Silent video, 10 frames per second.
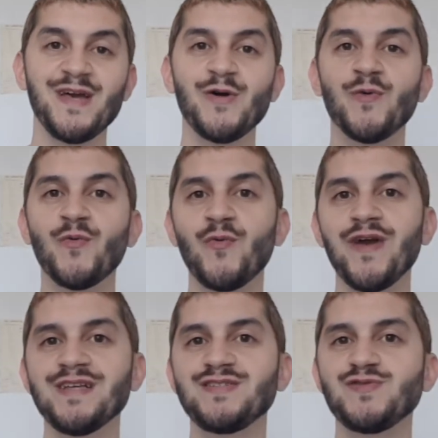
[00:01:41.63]

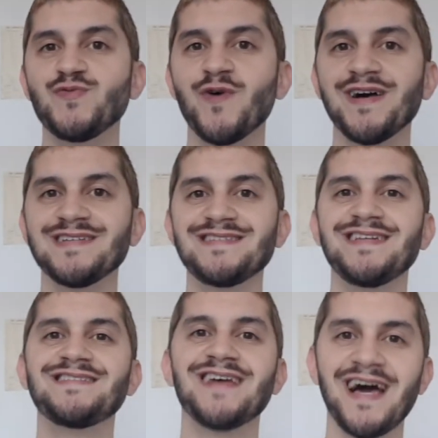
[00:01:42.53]
which was the
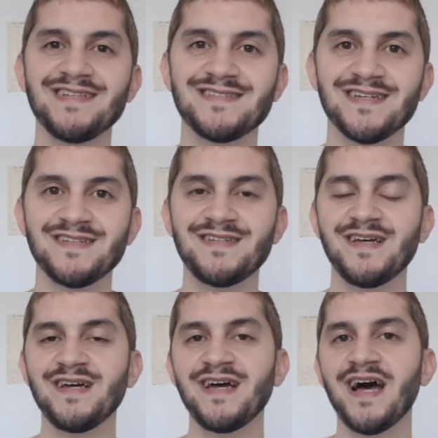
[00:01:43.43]
Titan
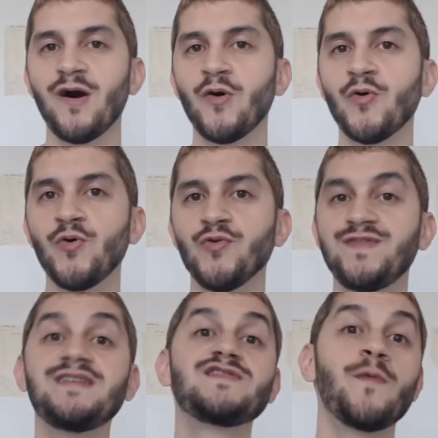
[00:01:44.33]
who
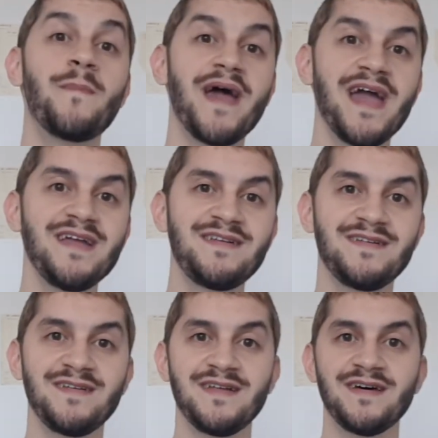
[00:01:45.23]
disobeyed
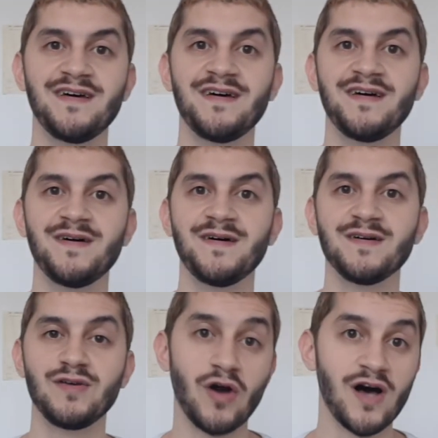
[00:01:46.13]
the
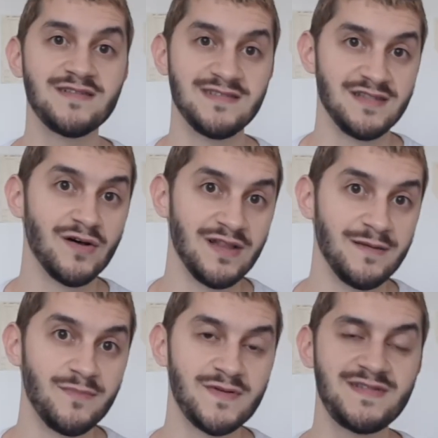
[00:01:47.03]
gods in the
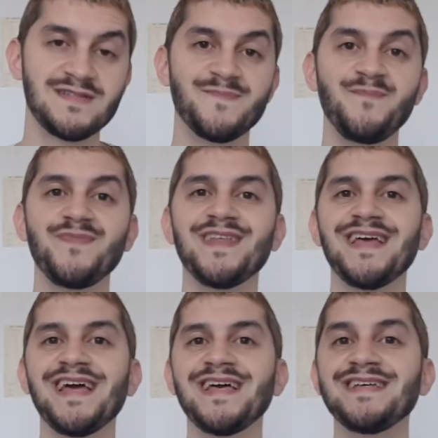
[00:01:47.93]
Olympus,
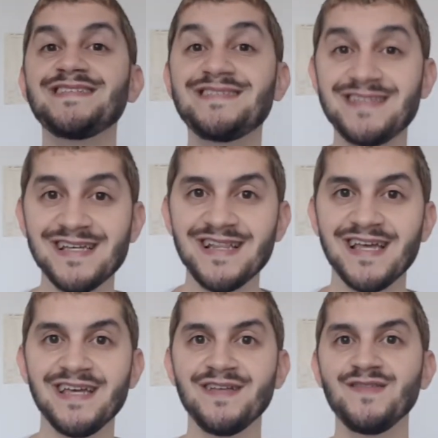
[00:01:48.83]

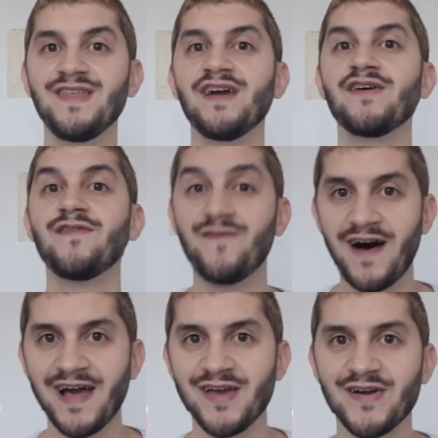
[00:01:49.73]
stealing their
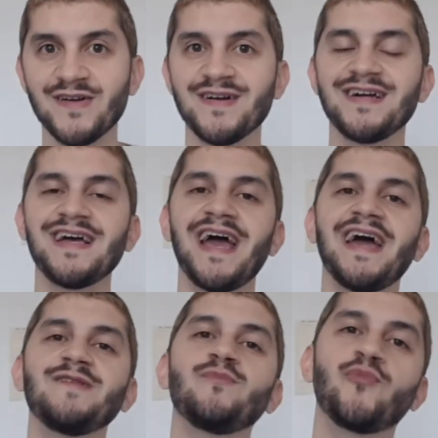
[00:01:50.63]
fire
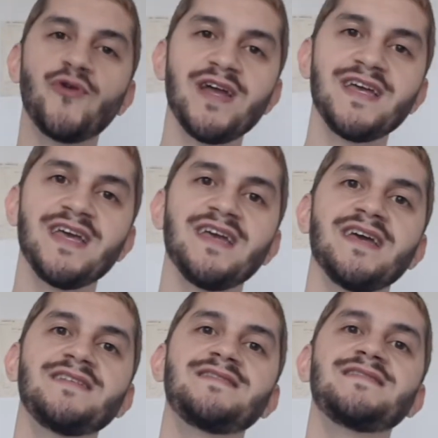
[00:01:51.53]
and bringing
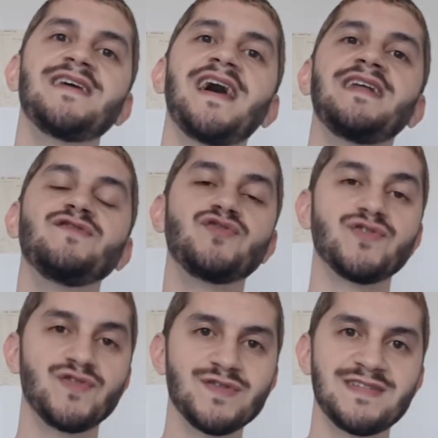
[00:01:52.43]
it and
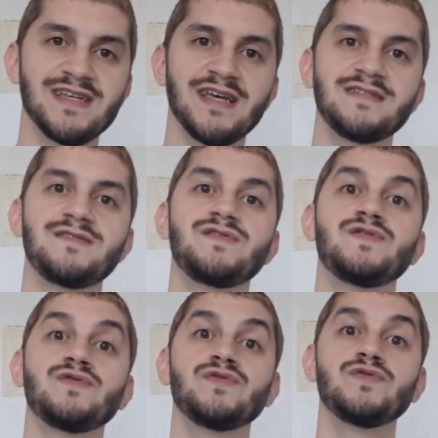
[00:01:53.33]
introducing it
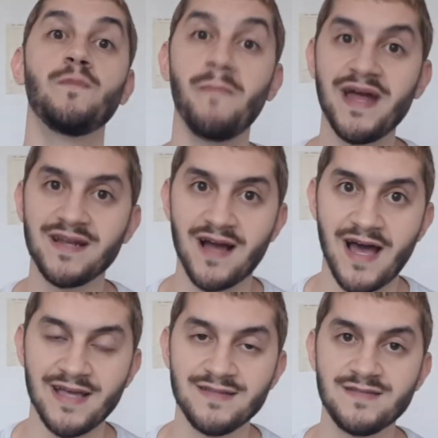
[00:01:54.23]
to
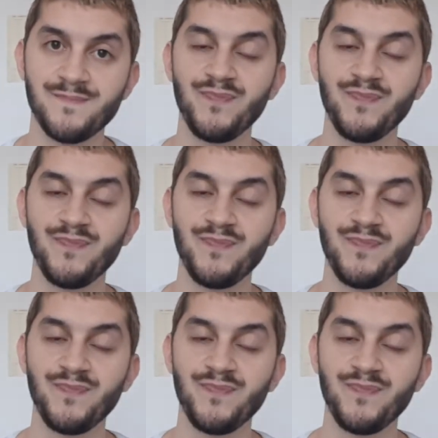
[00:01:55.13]
mankind.